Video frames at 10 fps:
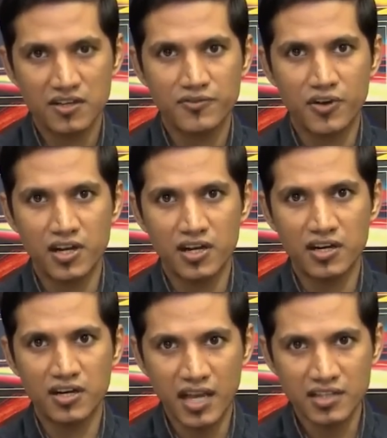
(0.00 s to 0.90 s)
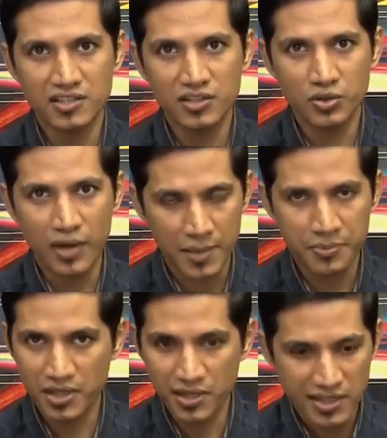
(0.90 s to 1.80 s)
for a reaction to
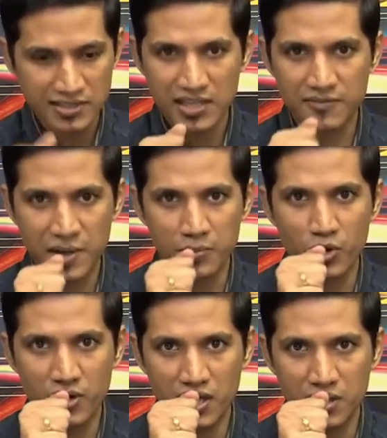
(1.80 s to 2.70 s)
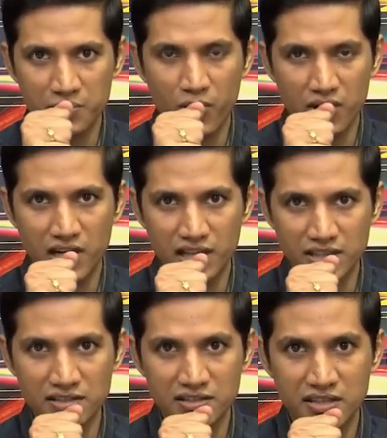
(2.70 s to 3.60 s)
happen, let us say if I am holding a bond like
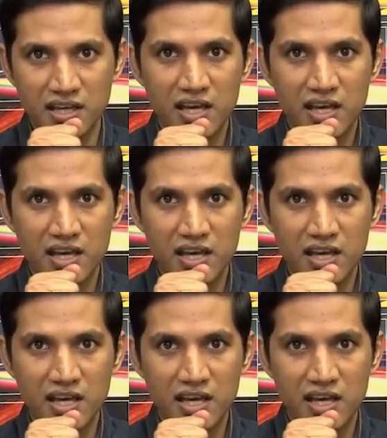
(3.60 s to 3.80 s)
this,